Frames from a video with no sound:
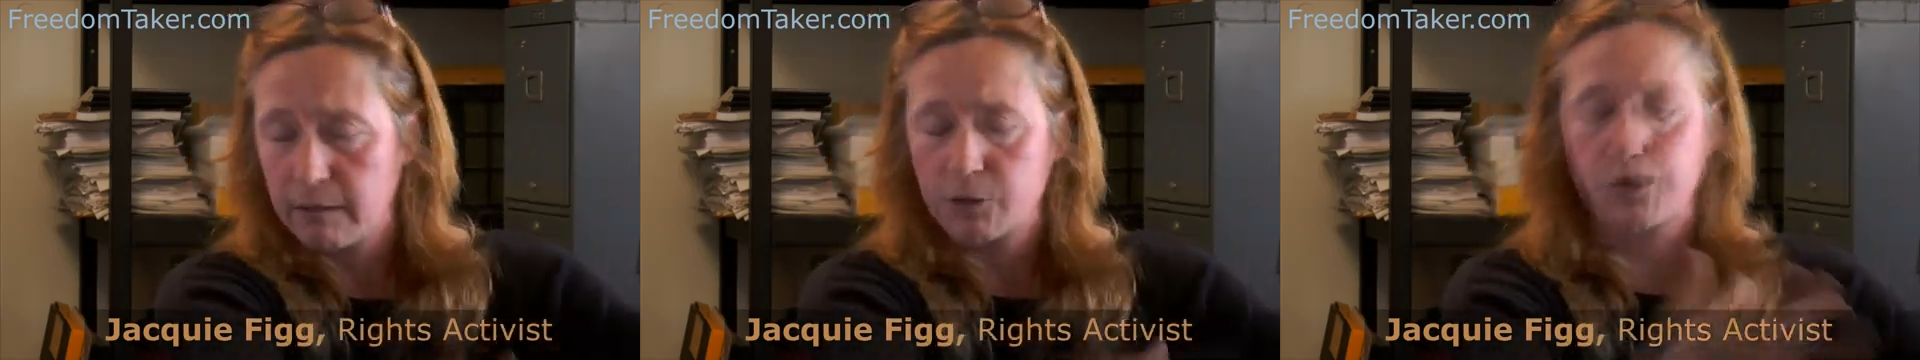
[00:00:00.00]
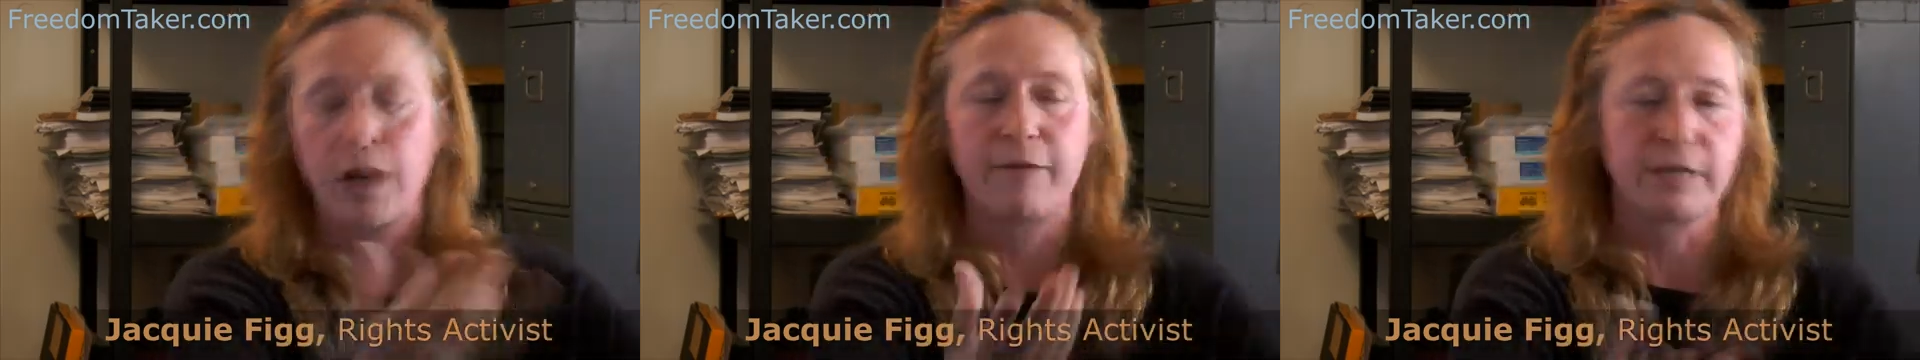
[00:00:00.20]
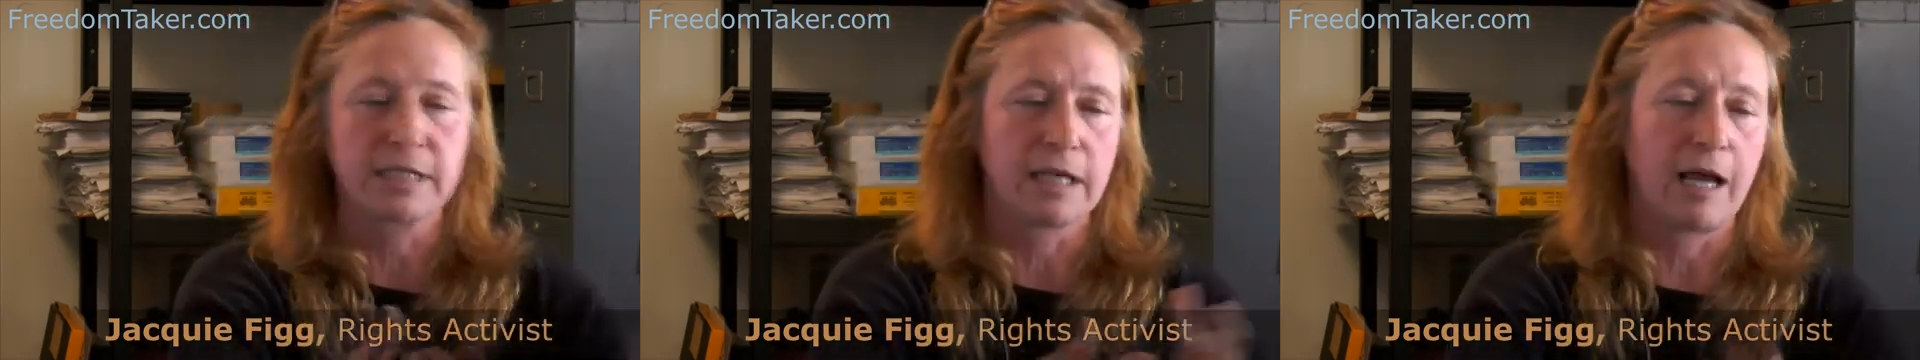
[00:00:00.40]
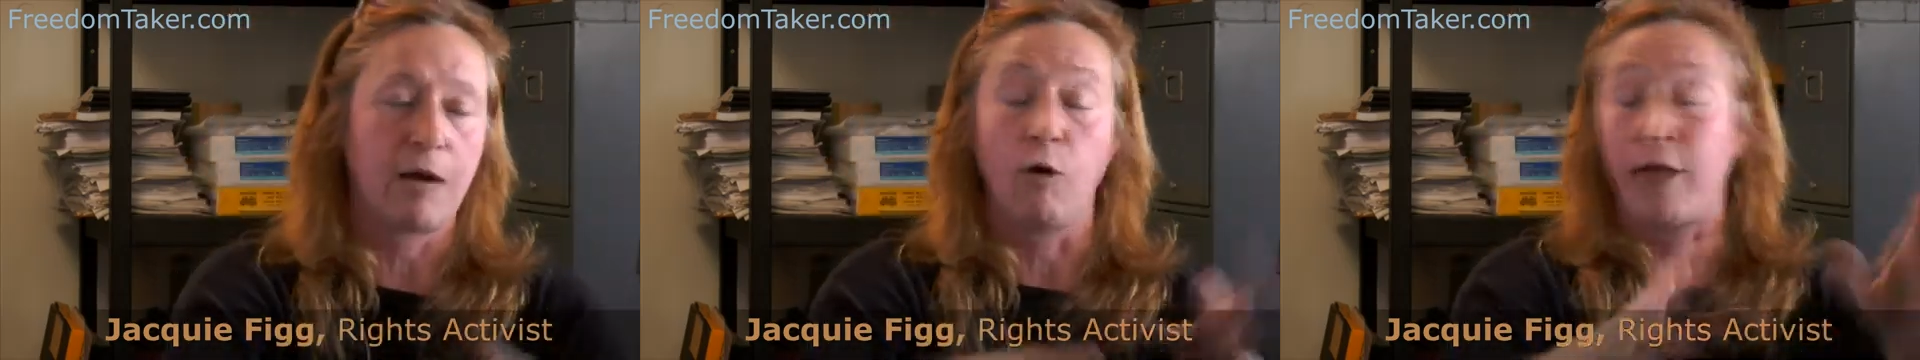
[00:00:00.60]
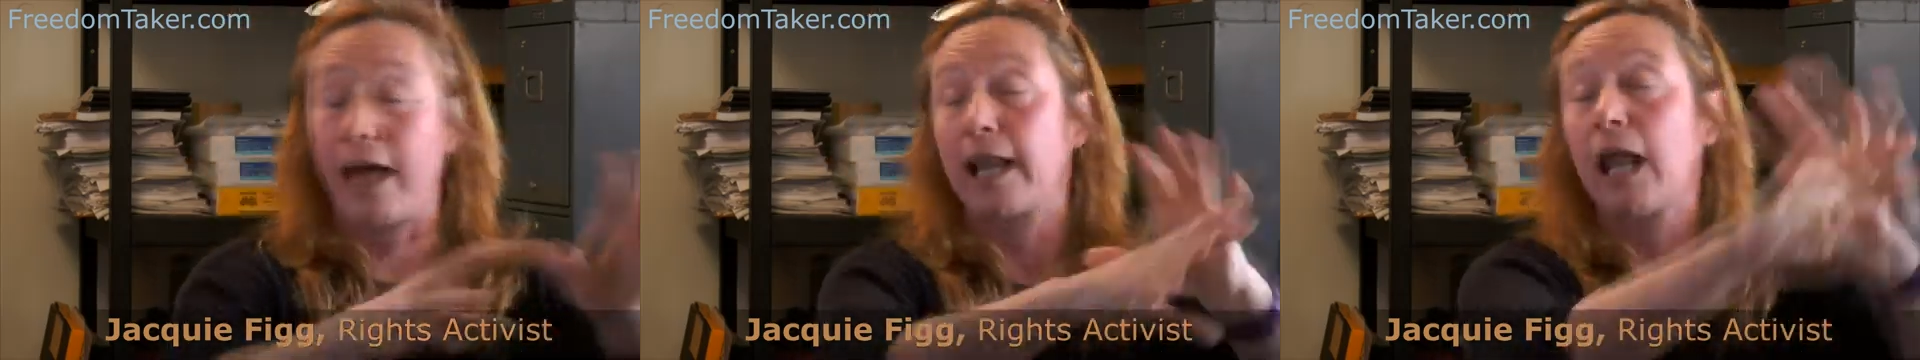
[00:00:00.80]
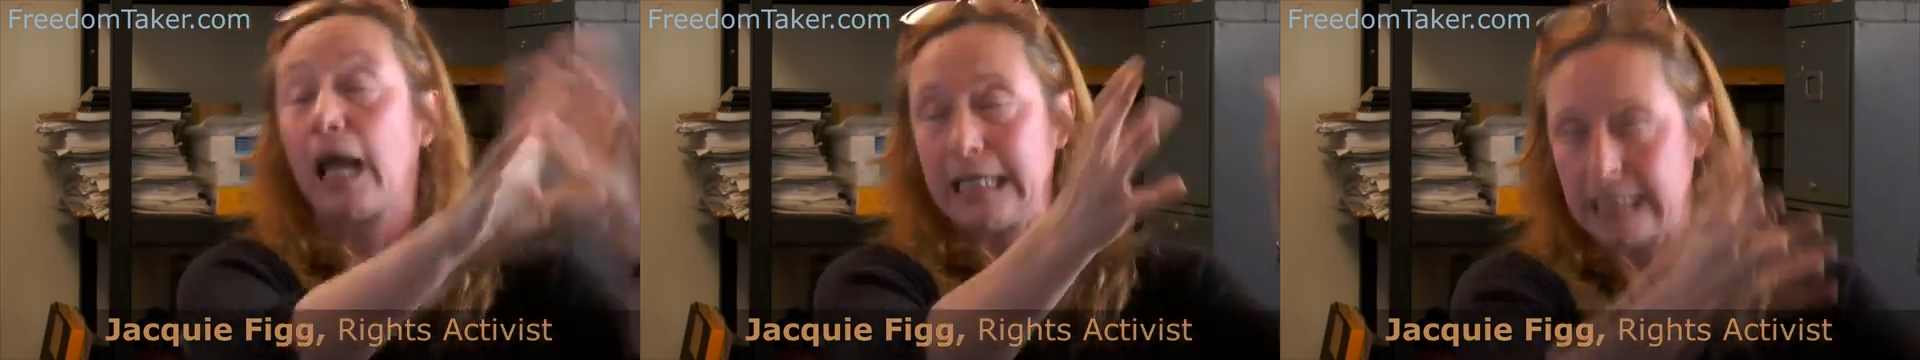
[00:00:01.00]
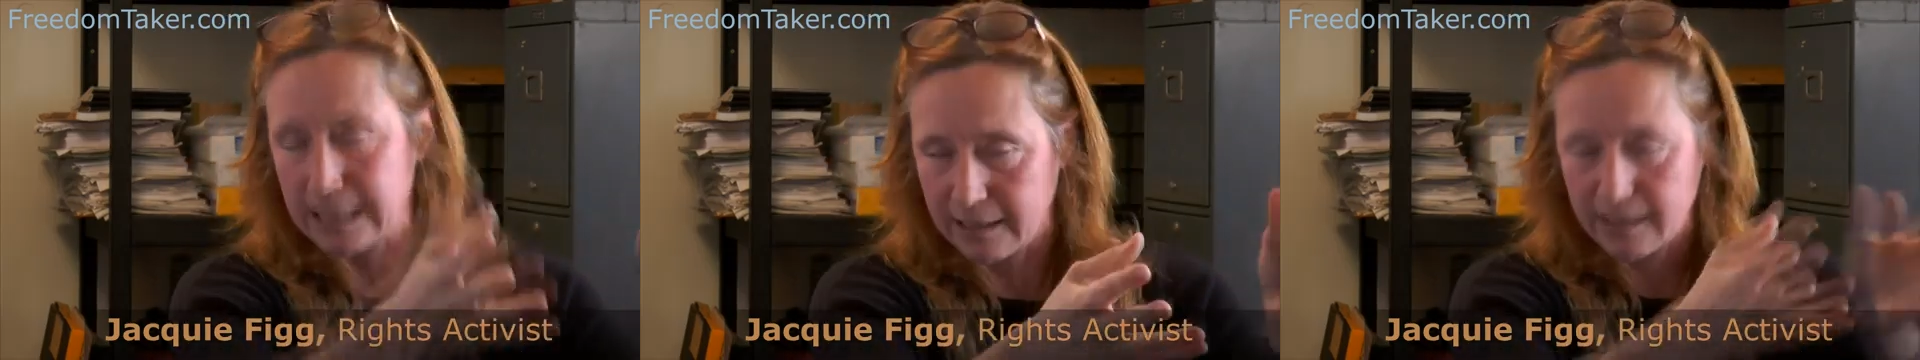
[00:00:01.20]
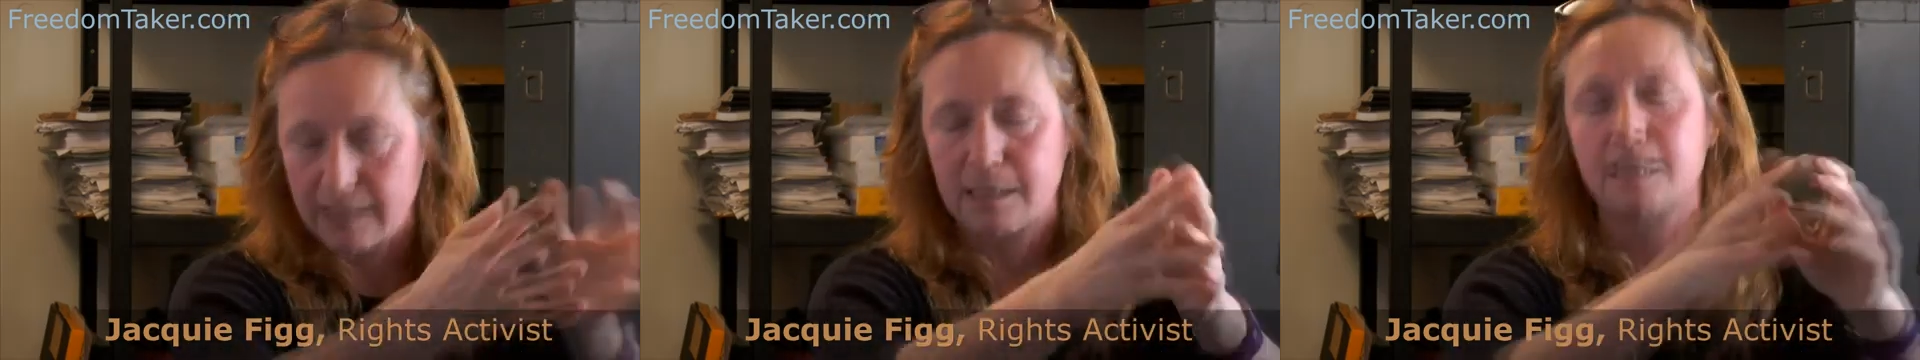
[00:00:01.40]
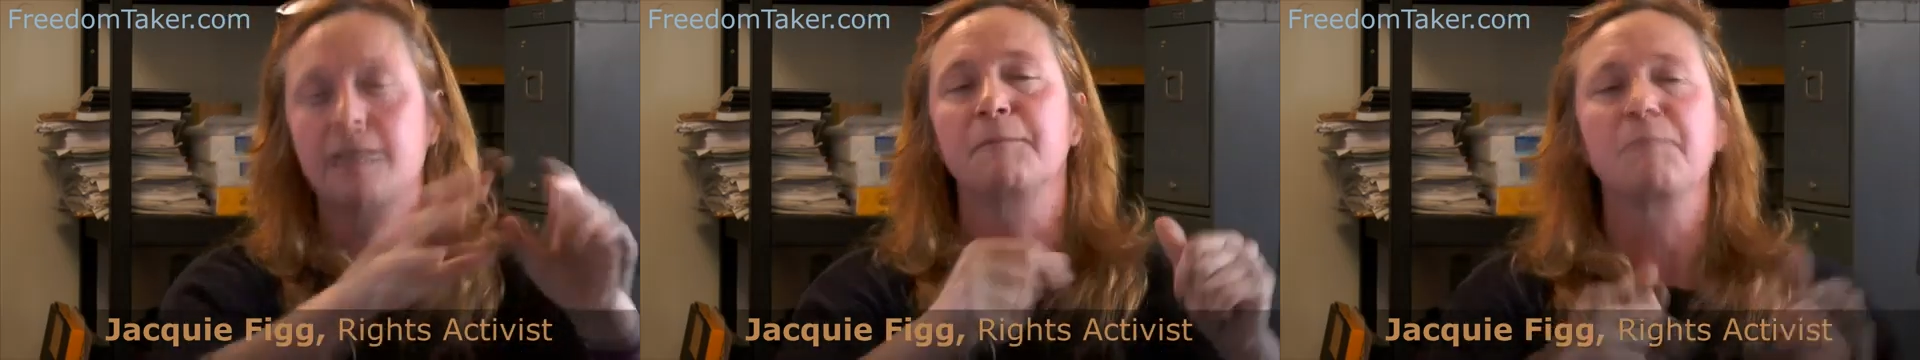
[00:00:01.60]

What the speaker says: driver's or that license.